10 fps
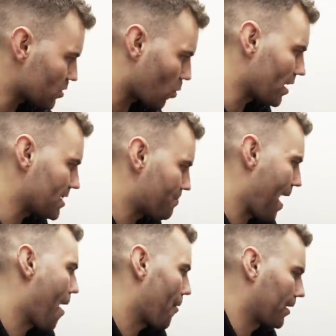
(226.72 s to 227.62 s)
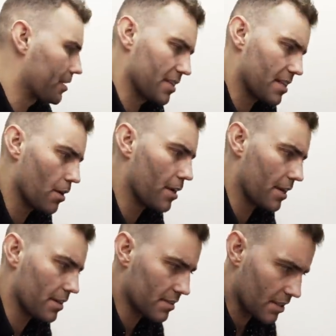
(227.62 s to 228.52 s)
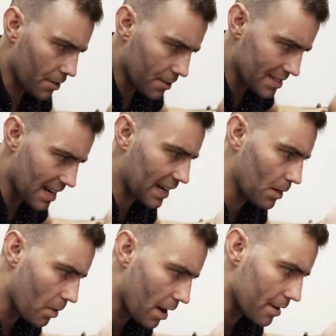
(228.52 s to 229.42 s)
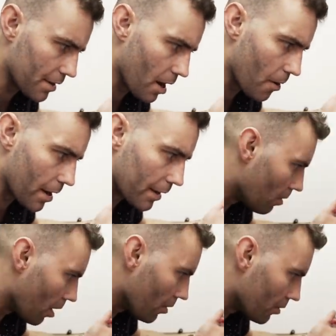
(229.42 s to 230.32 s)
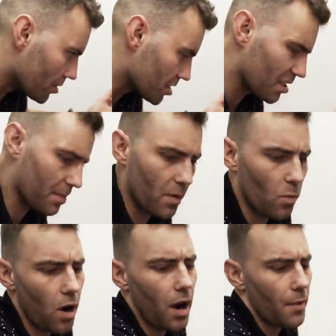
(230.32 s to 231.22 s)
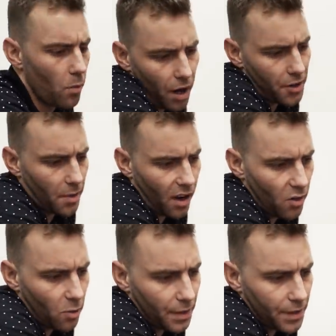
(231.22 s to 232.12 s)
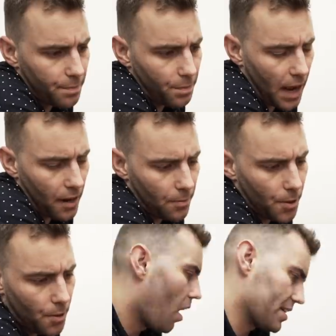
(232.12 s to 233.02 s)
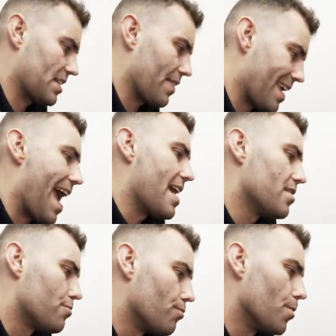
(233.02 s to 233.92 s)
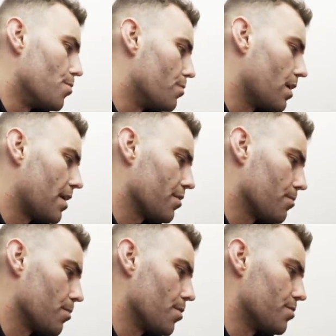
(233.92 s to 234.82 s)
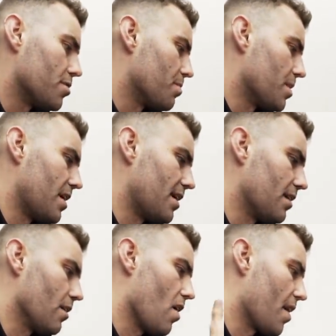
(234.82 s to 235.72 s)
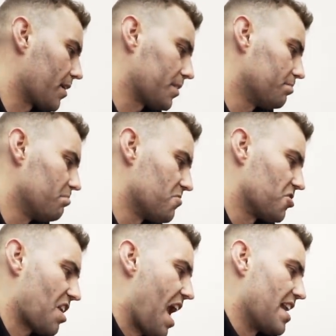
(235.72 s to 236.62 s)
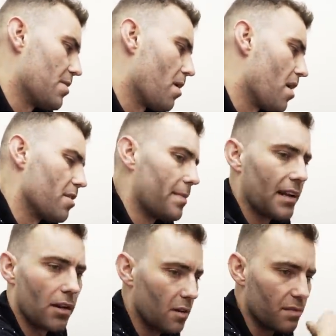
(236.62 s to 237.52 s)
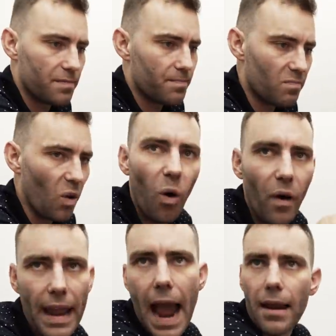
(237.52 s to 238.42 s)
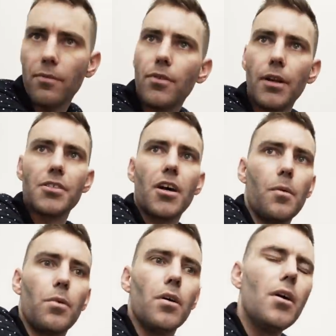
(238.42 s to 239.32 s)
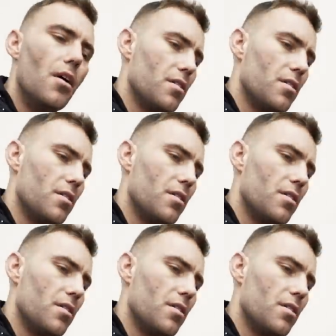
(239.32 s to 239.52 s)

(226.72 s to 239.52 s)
It's quite empowering because it can tell you exactly where you're going, rather than just, because I mean, what I do when I normally plan a route, I set the end of the route to be like just anywhere in the middle of Hoi An, for example.